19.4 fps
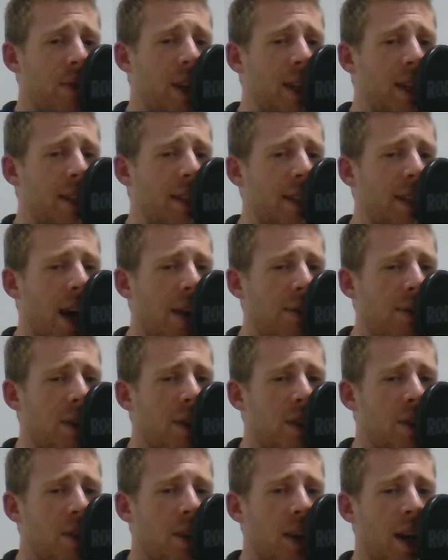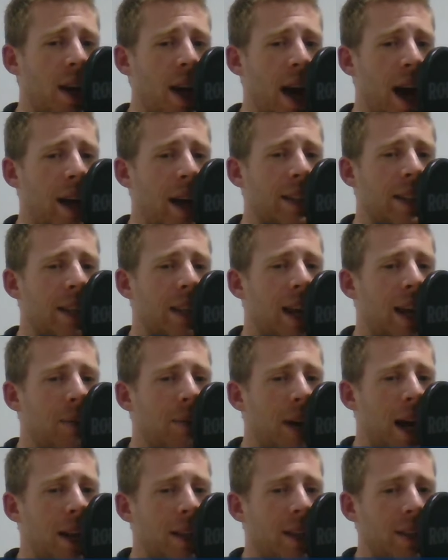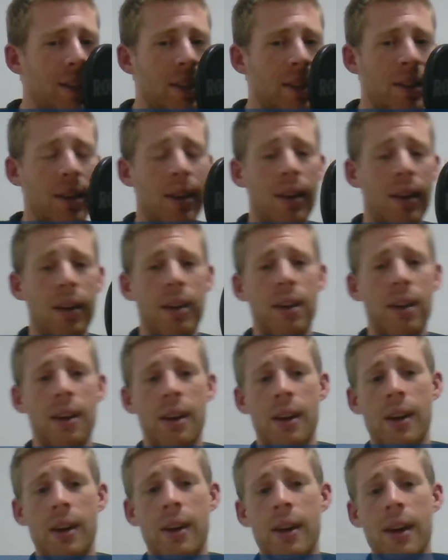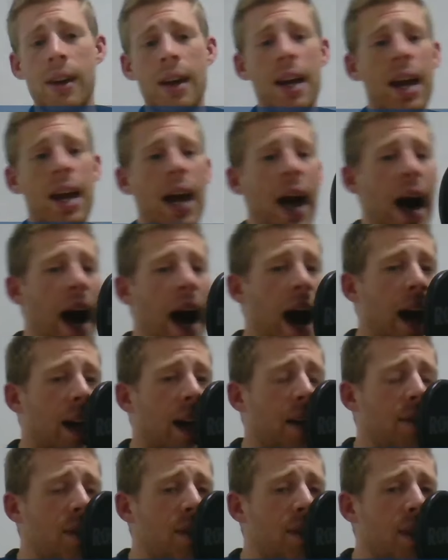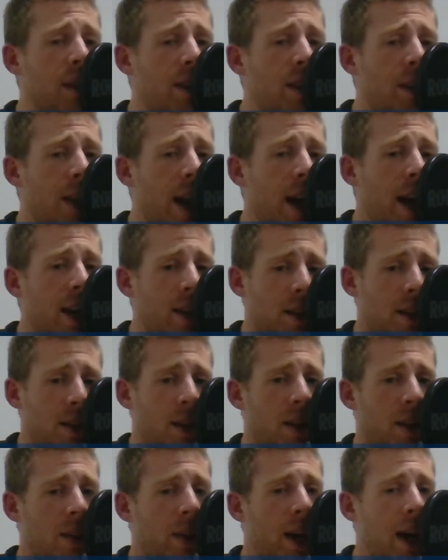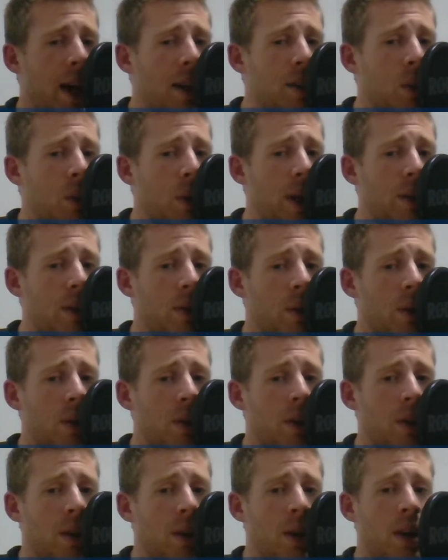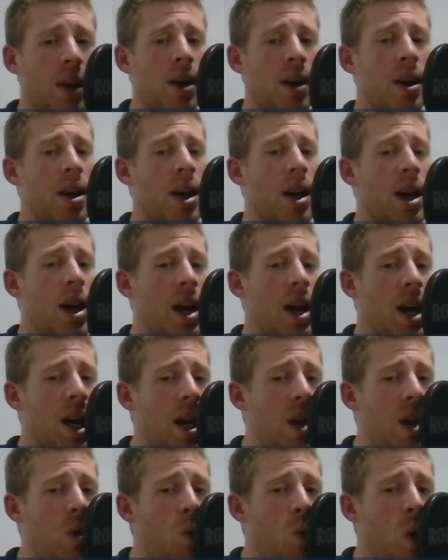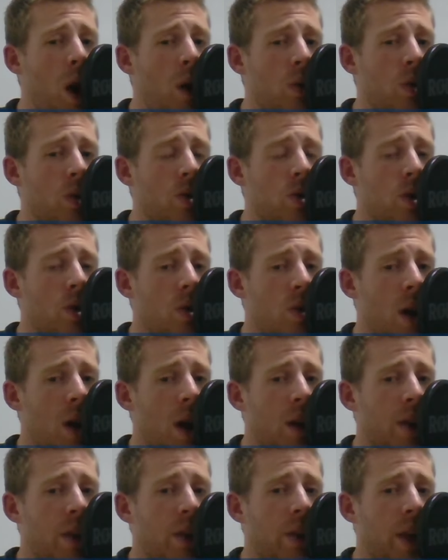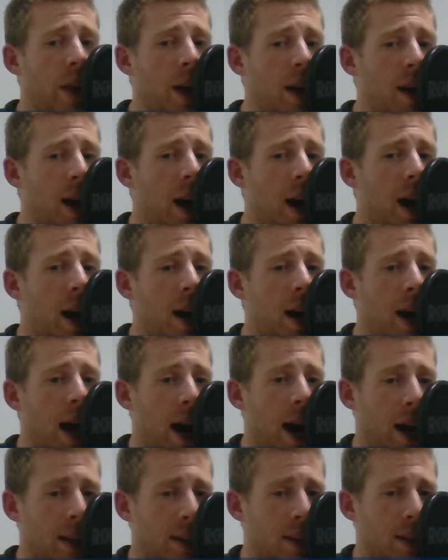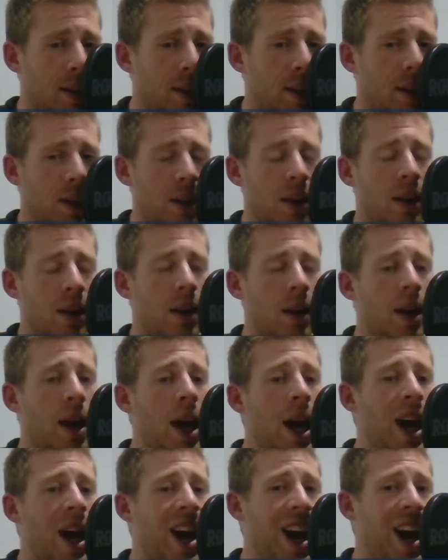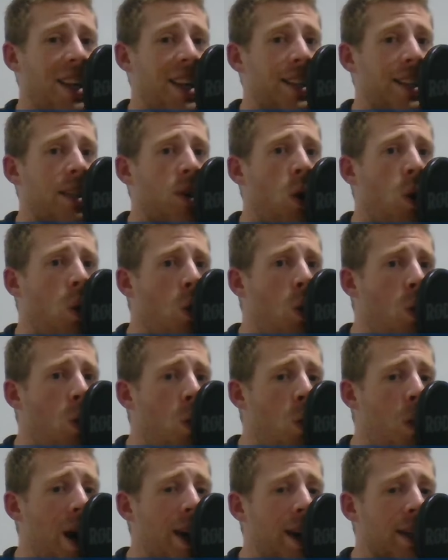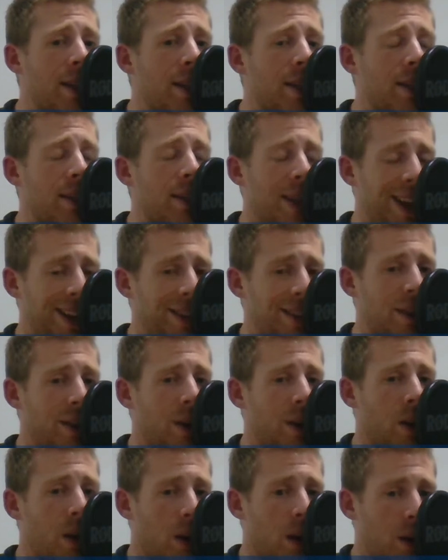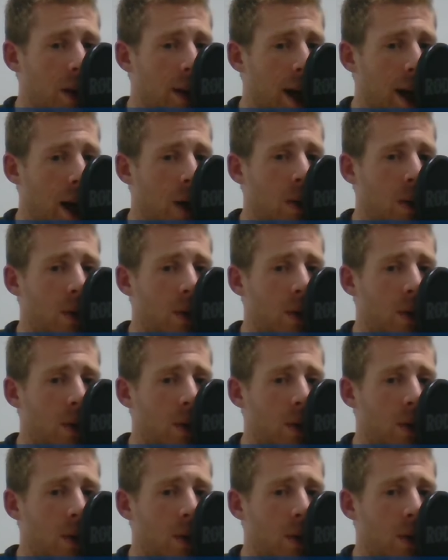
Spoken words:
savage! Exclaimed Alice. And ever since that, the Hatter went on, he won't do a thing I ask. It's always 6 o'clock now.